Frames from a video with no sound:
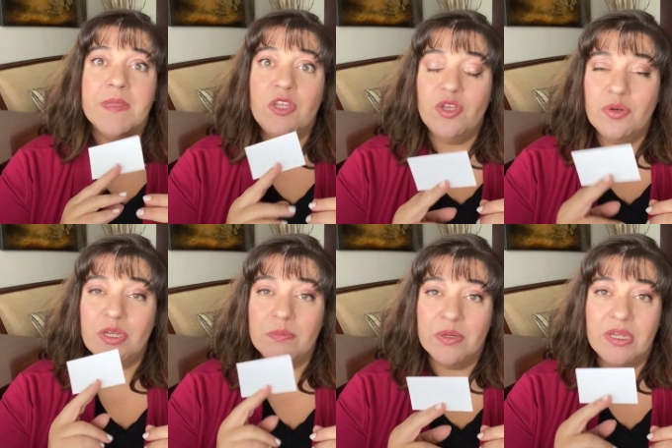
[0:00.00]
you
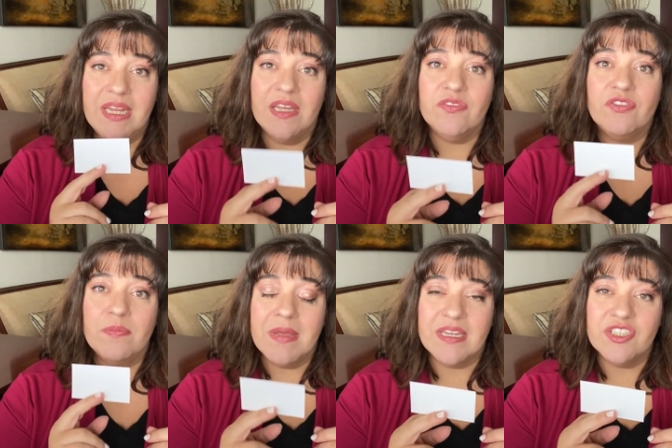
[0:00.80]
can put
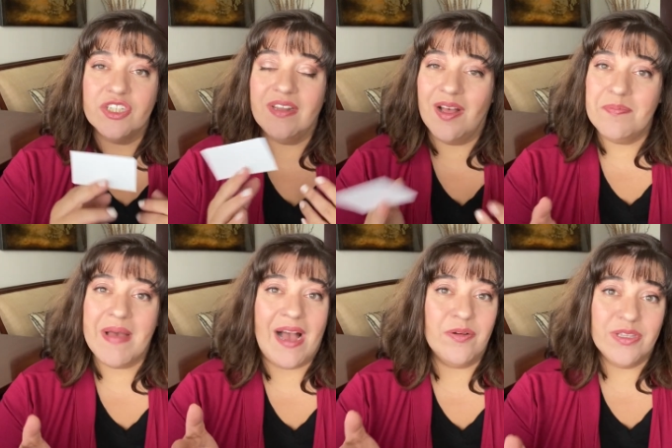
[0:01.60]
information
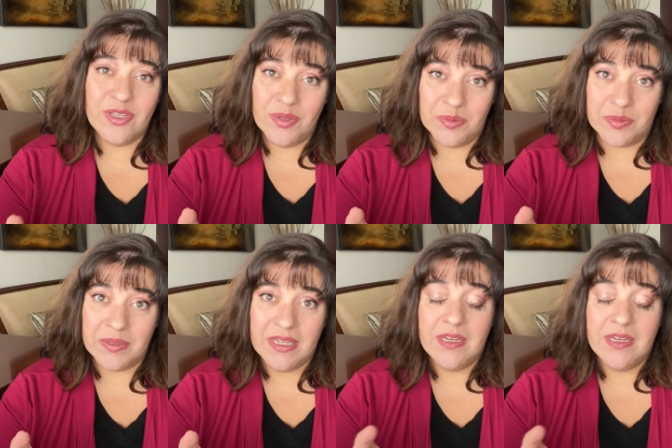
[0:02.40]
about you.